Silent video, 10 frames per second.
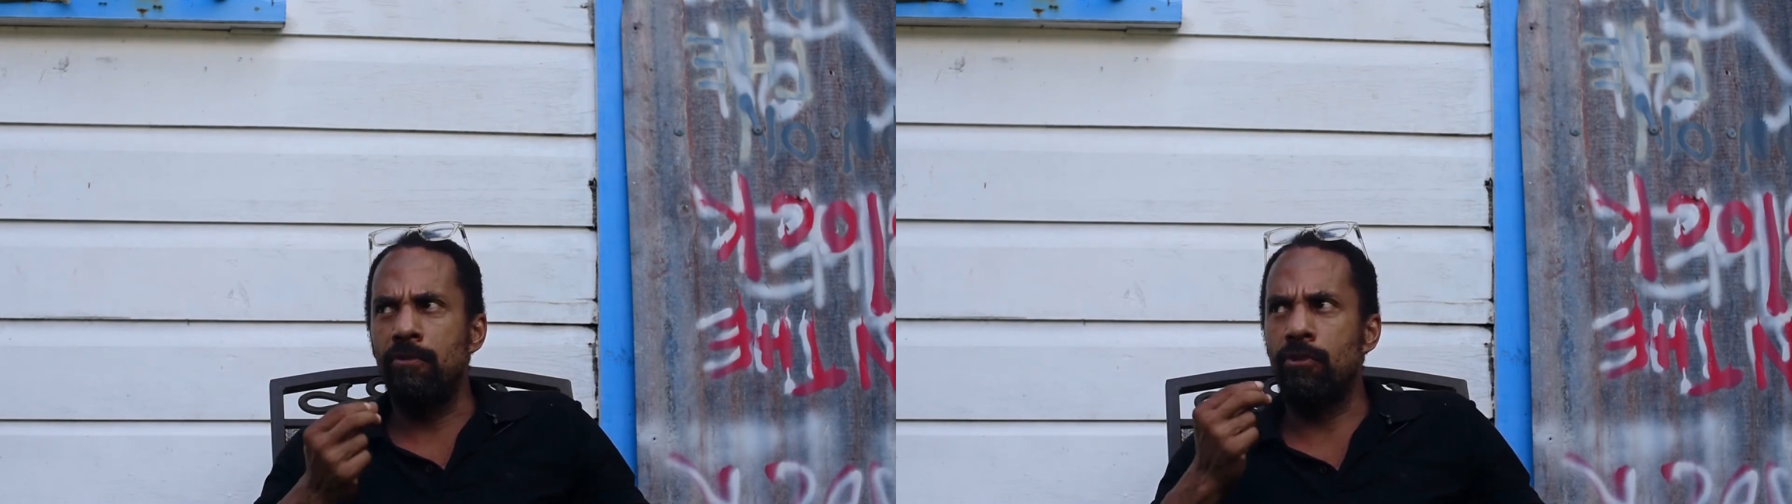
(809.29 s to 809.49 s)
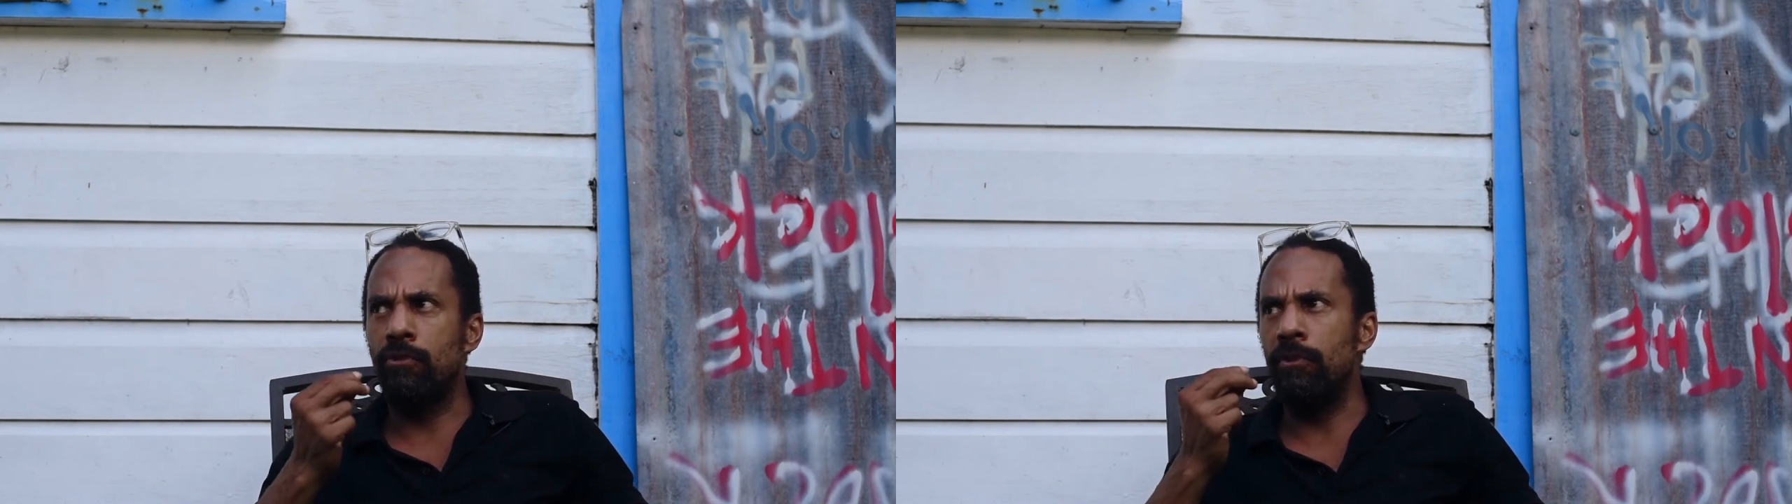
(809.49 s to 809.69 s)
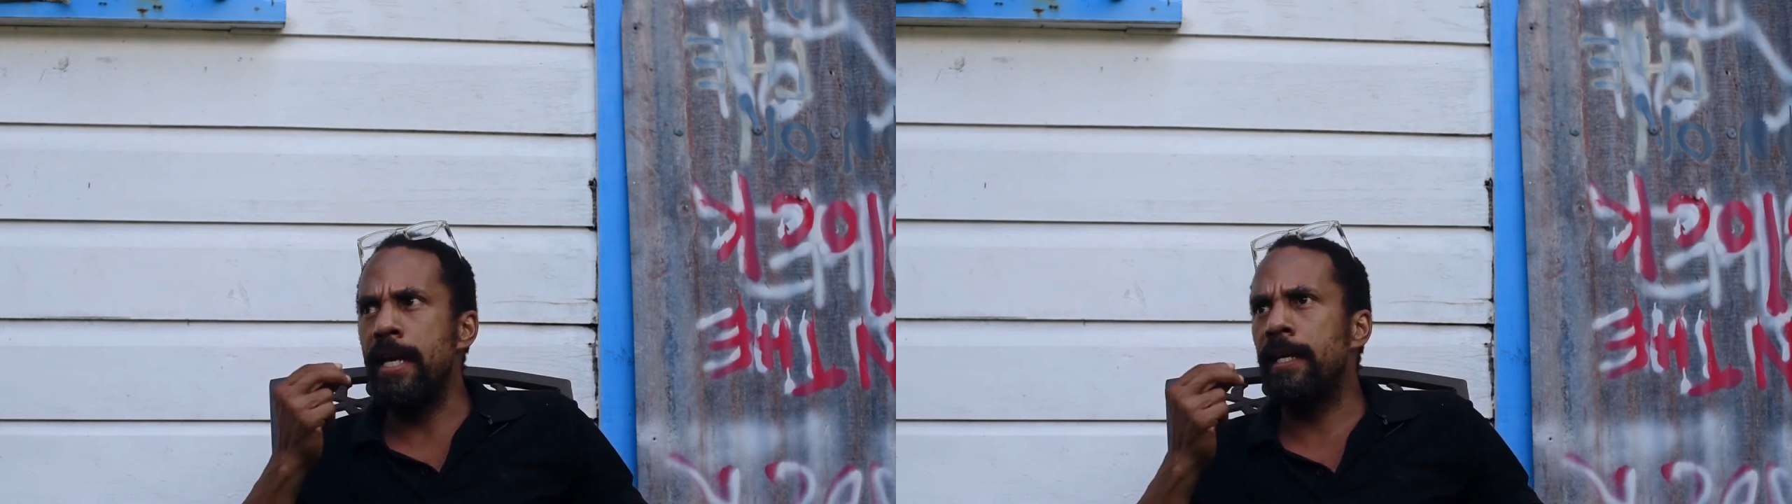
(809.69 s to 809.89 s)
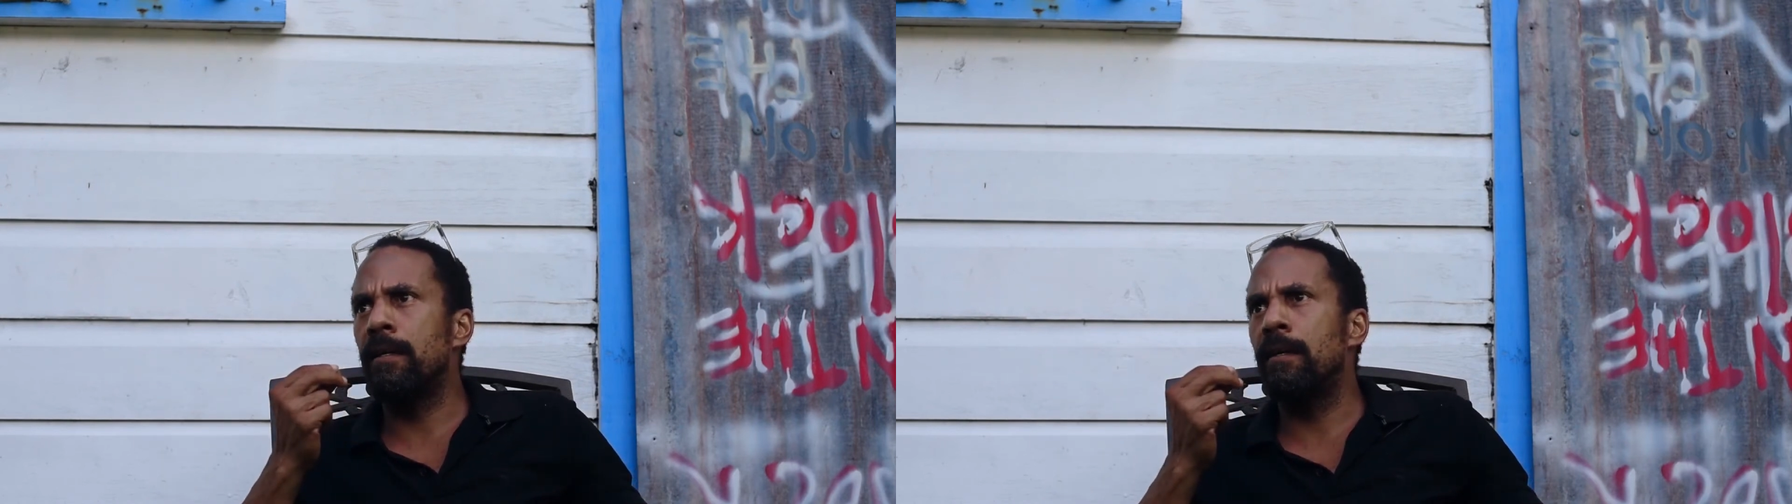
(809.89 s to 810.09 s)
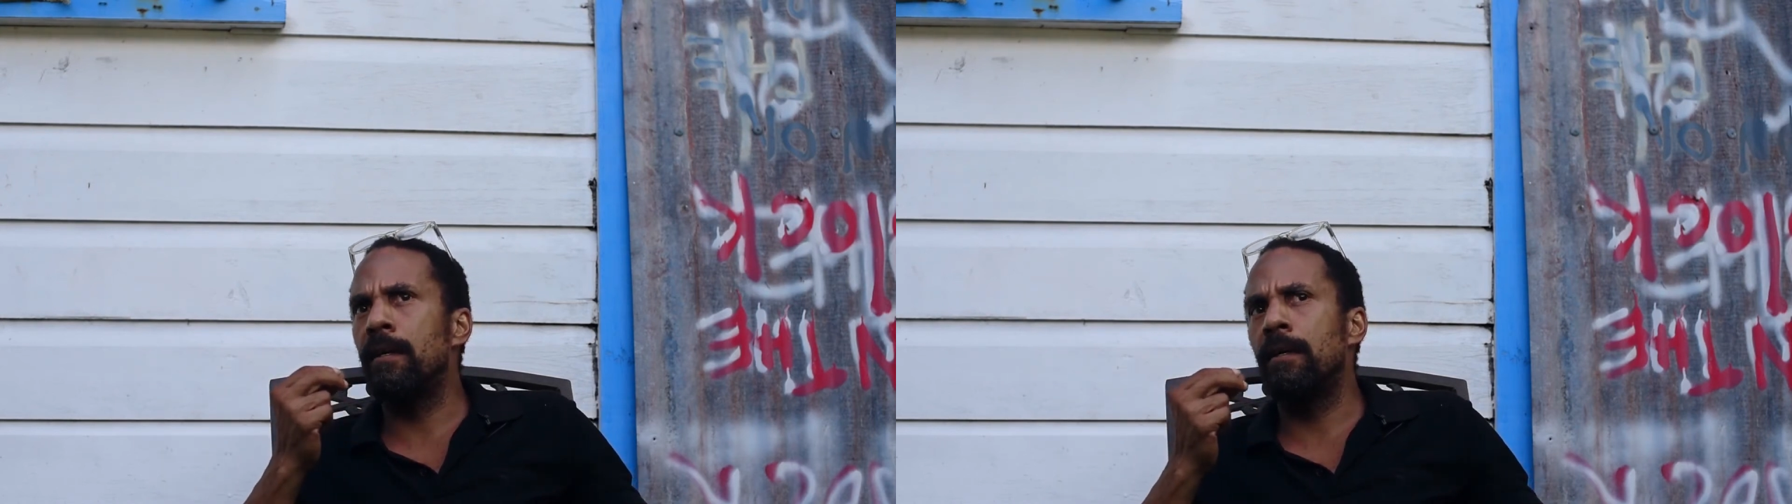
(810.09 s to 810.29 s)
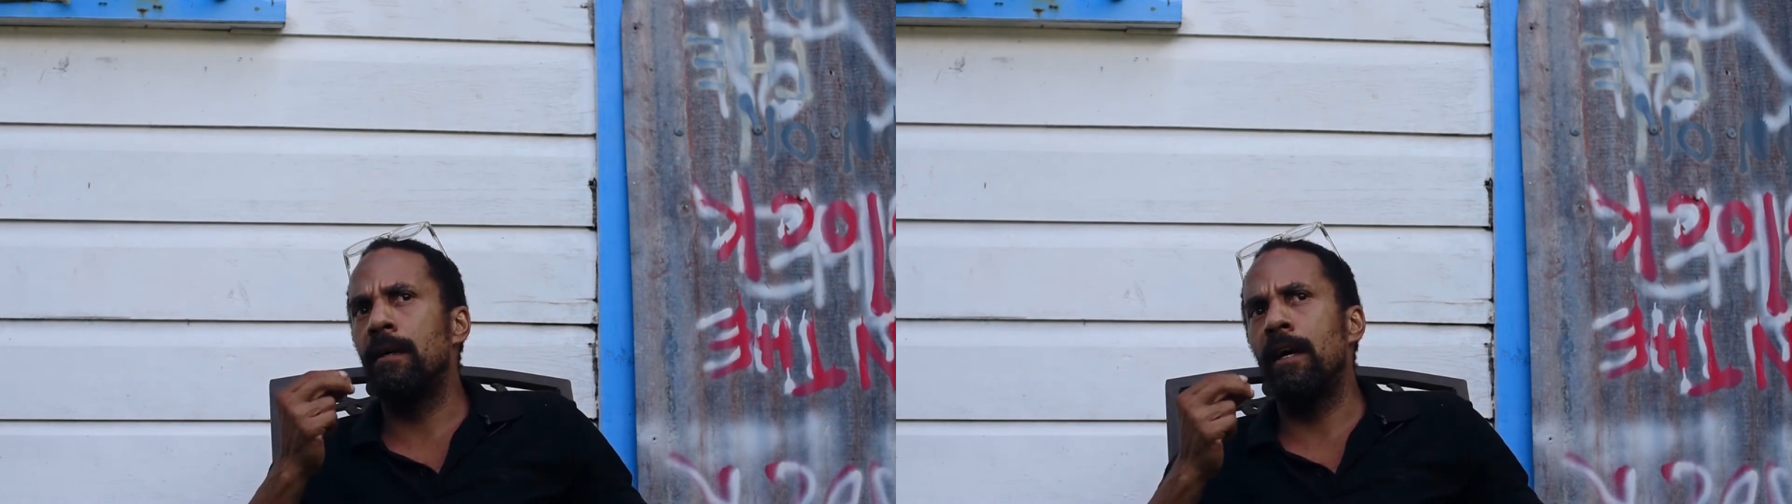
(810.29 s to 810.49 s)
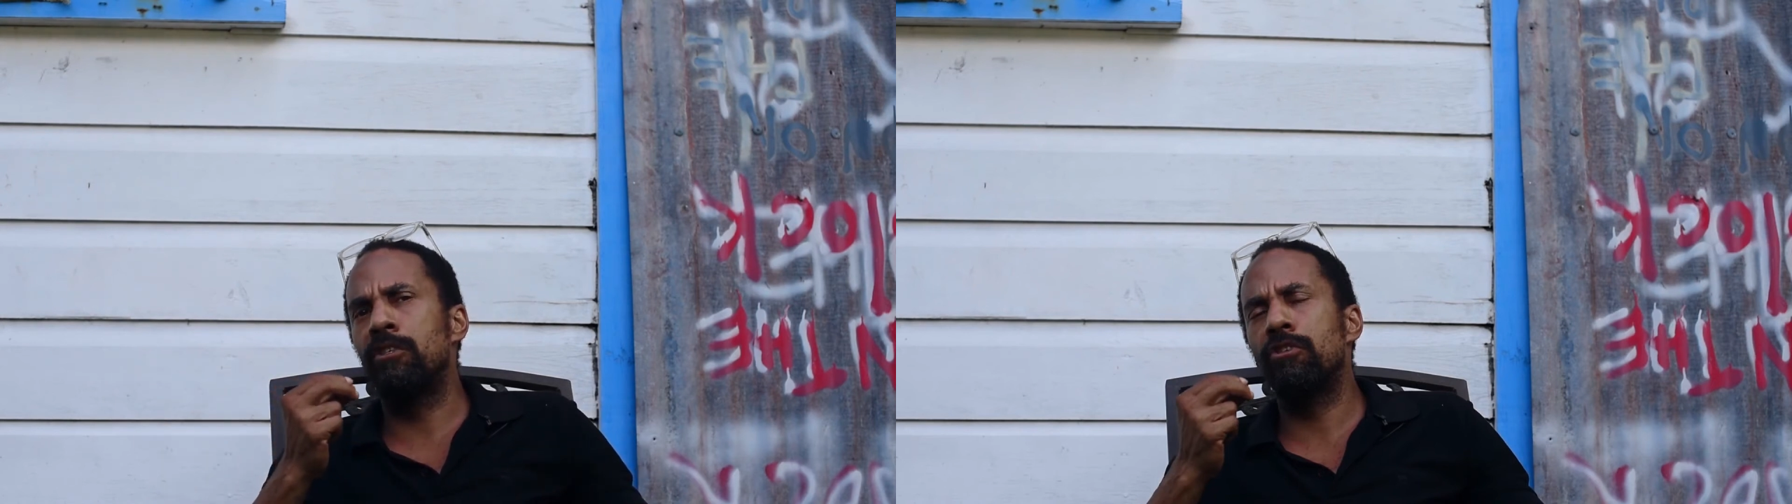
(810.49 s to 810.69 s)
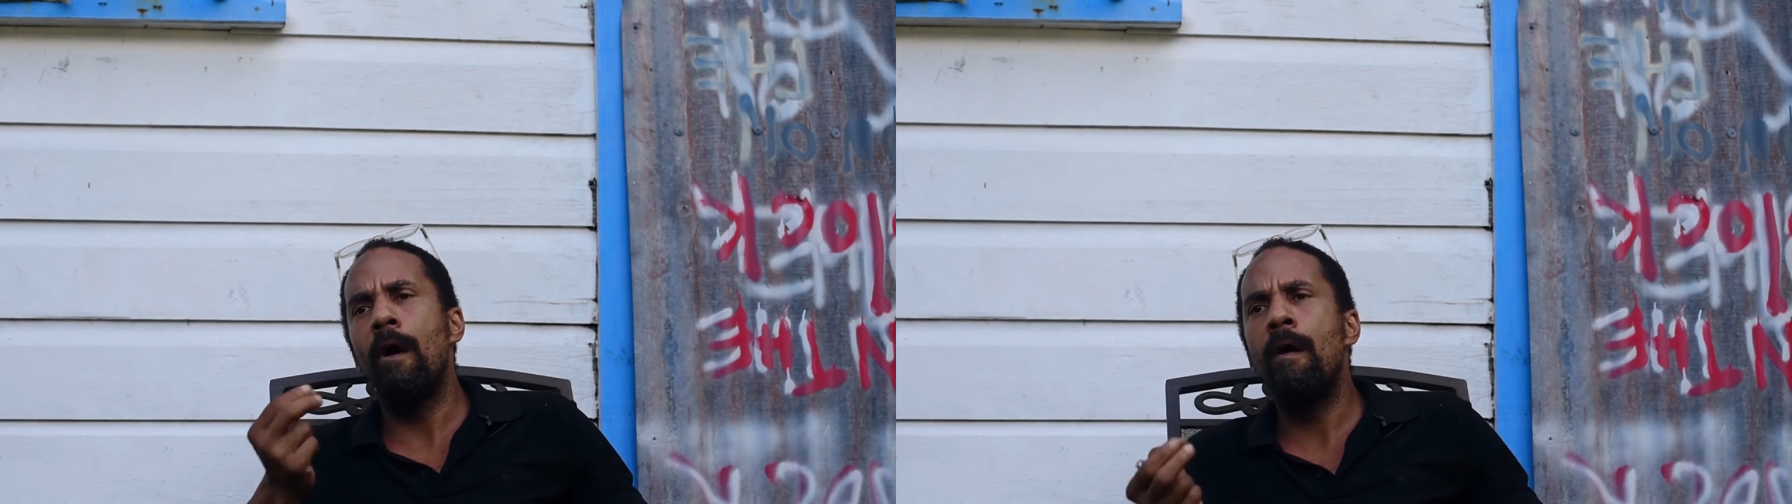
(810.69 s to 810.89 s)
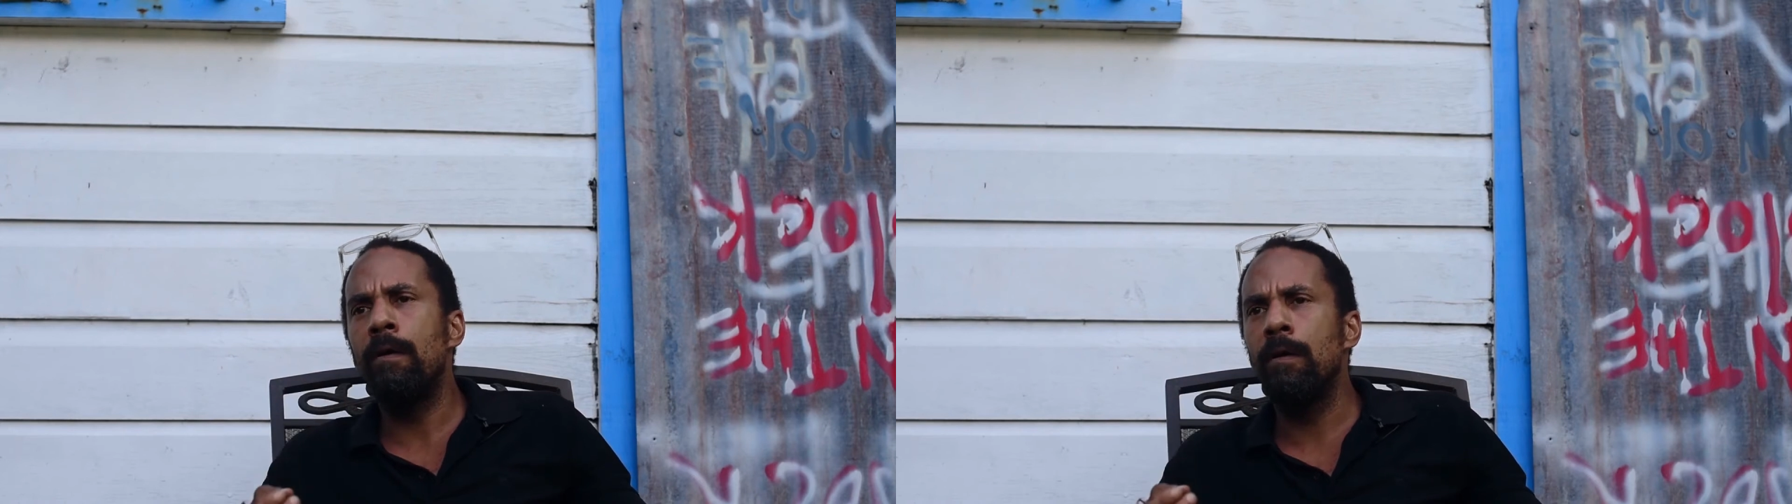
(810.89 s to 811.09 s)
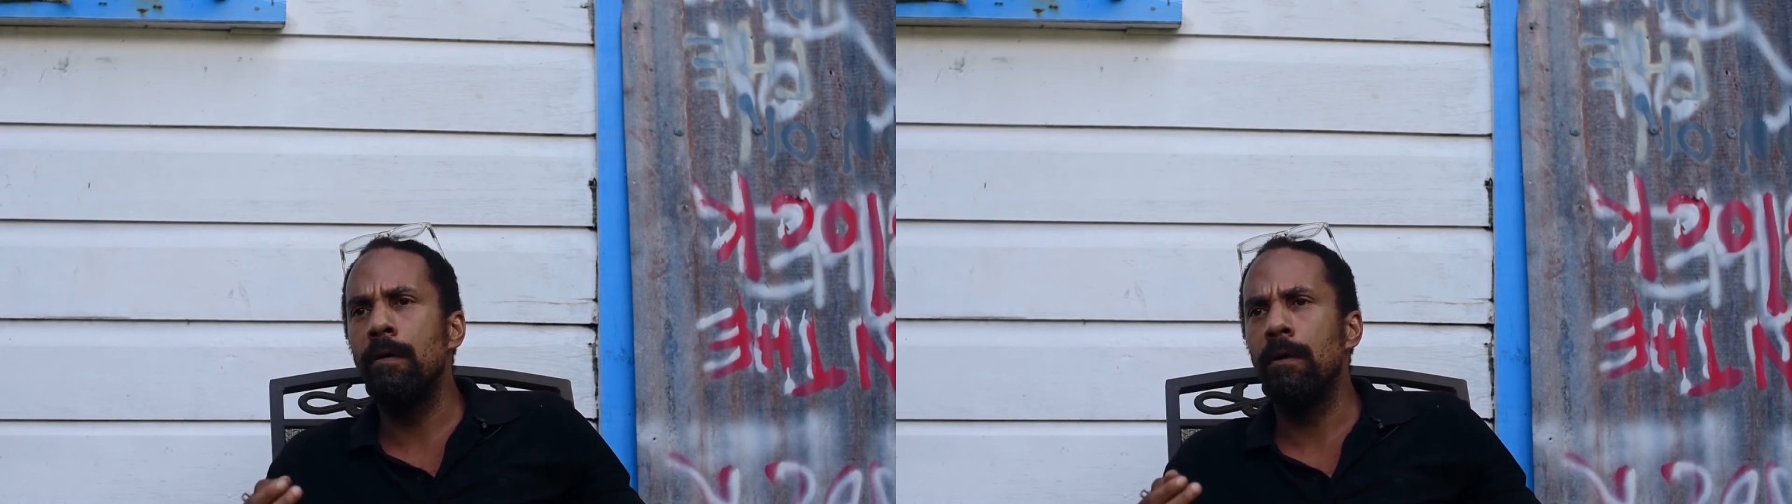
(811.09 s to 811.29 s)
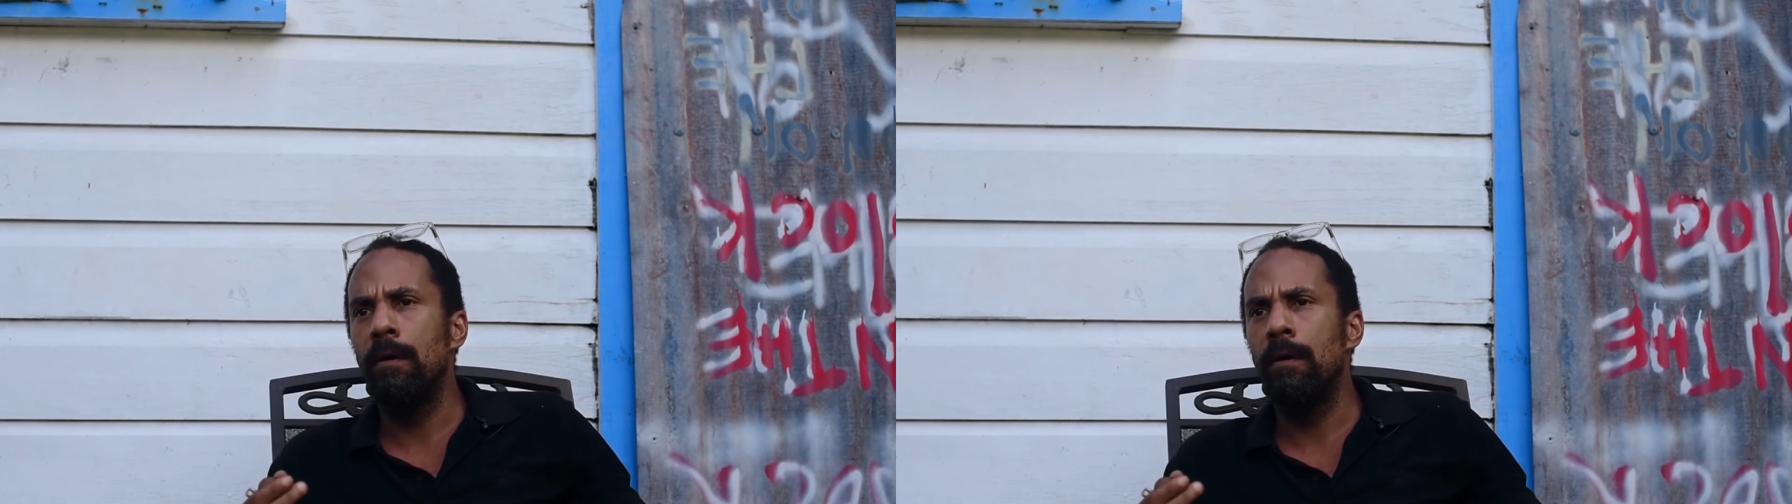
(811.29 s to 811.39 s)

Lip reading: create a song,